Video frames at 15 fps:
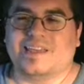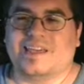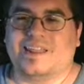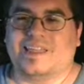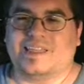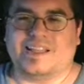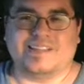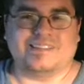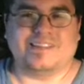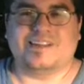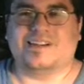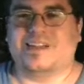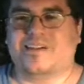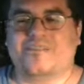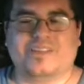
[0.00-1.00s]
And I guess I
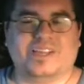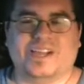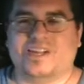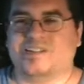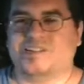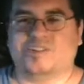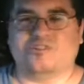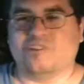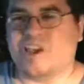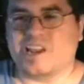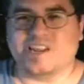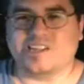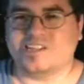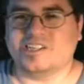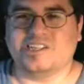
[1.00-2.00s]
didn't have any kind of
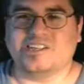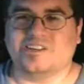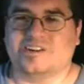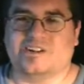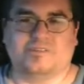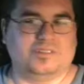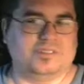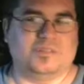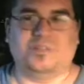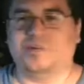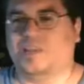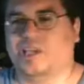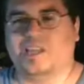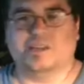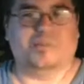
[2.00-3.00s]
strategy, I was just
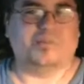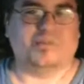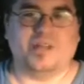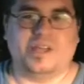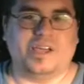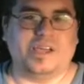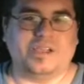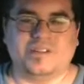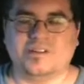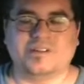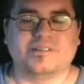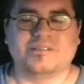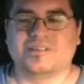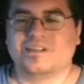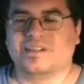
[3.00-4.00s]
playing to play, kind
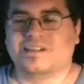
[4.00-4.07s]
of